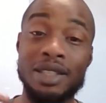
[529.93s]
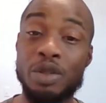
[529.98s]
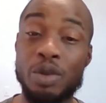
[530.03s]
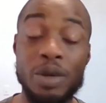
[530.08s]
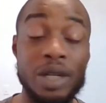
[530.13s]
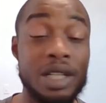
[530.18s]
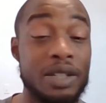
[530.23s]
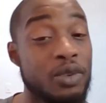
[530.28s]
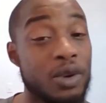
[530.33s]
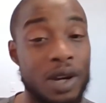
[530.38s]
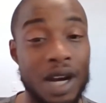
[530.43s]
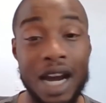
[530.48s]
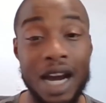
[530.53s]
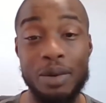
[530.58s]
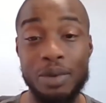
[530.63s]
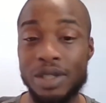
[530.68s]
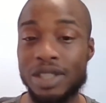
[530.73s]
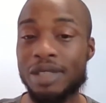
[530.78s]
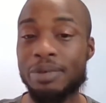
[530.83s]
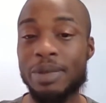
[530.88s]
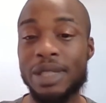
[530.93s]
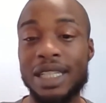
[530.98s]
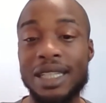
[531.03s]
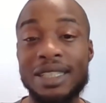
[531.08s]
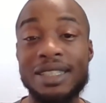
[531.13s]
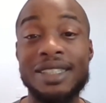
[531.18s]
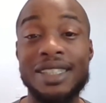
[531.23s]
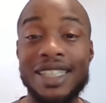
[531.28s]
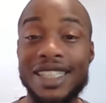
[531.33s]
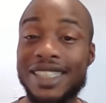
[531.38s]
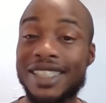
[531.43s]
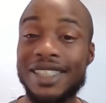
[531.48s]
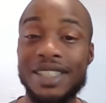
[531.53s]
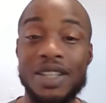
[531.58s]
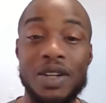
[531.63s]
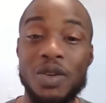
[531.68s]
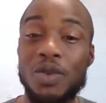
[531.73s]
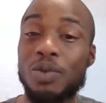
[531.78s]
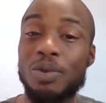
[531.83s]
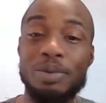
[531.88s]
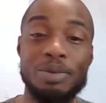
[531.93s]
24 hours of me listing it. So